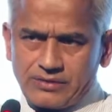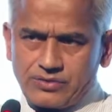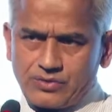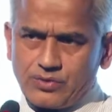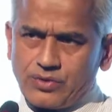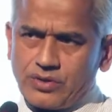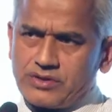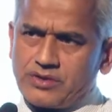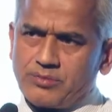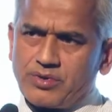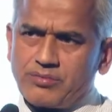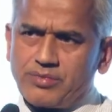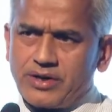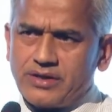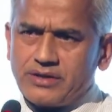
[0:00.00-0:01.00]
to a deeper
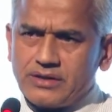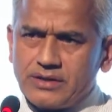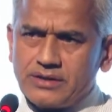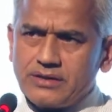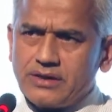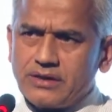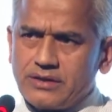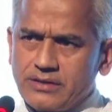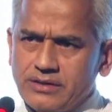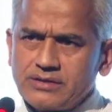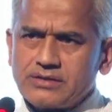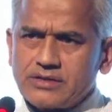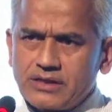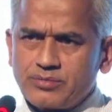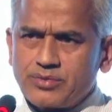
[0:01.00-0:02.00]
brain, and they
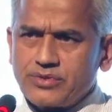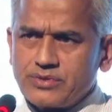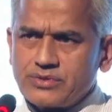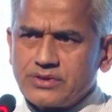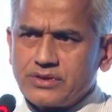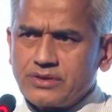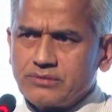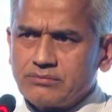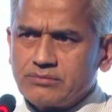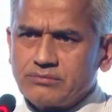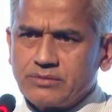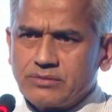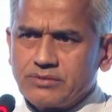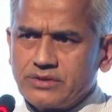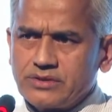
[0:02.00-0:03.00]
start producing
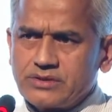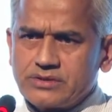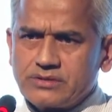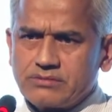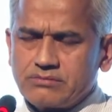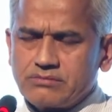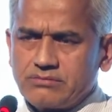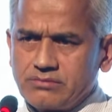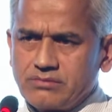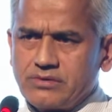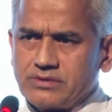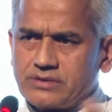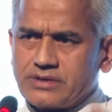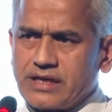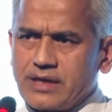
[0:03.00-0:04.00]
these
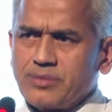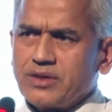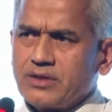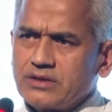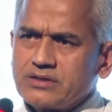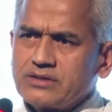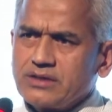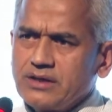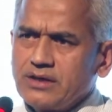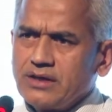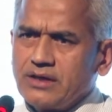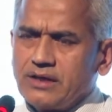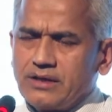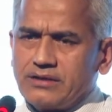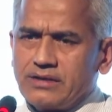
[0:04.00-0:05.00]
chemicals
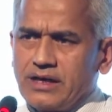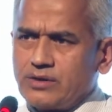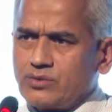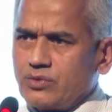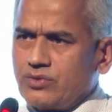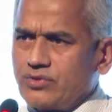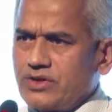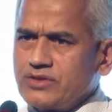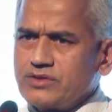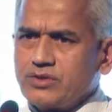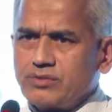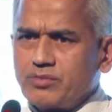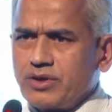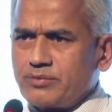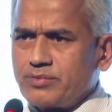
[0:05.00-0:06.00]
that will raise
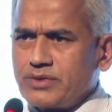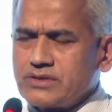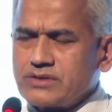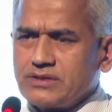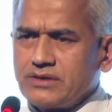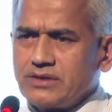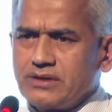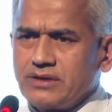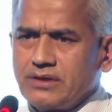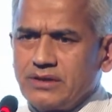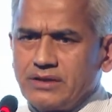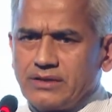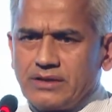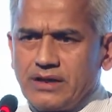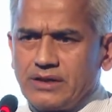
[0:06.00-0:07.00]
your blood pressure,
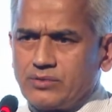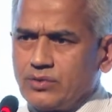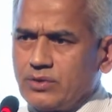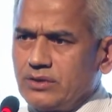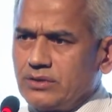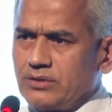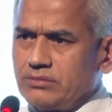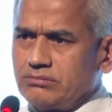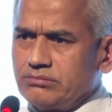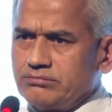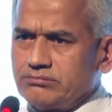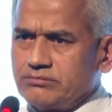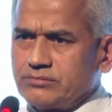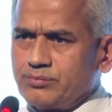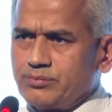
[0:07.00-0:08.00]
that will
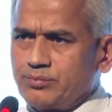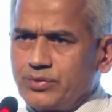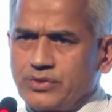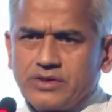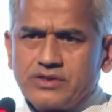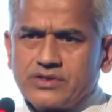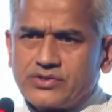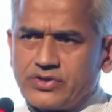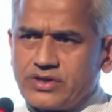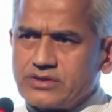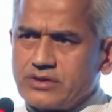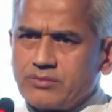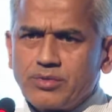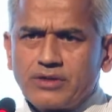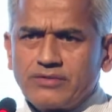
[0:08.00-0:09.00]
put in stress
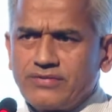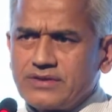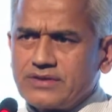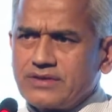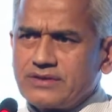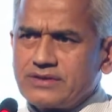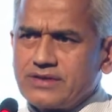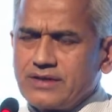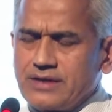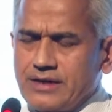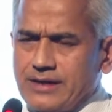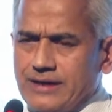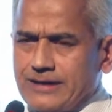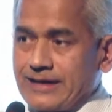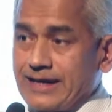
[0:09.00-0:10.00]
on blood vessels.
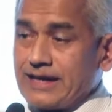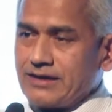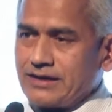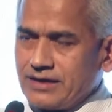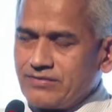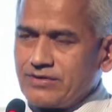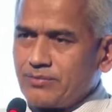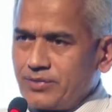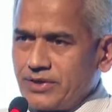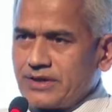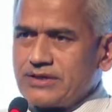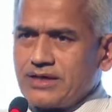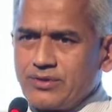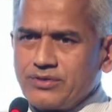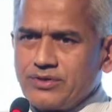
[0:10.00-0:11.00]
It can even break
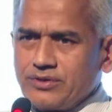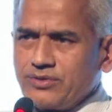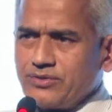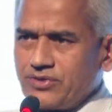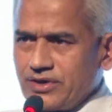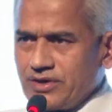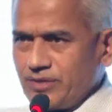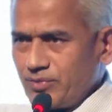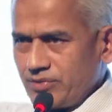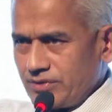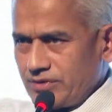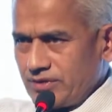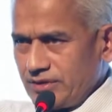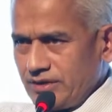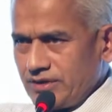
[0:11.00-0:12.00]
down the endothelium,
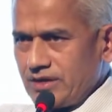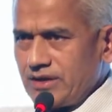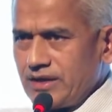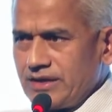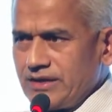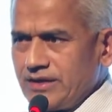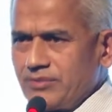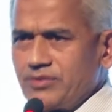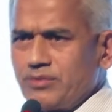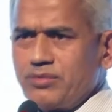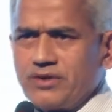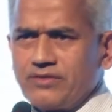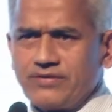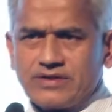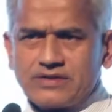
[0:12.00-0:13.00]
the inner lining of the
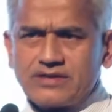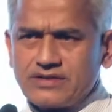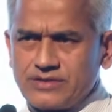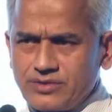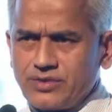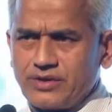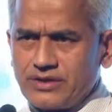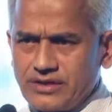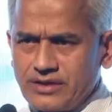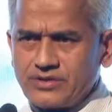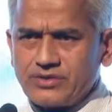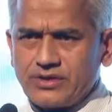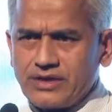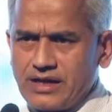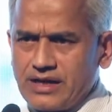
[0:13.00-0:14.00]
blood vessels, and you can
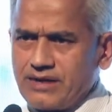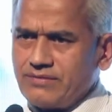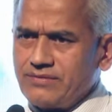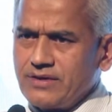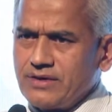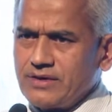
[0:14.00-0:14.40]
actually have,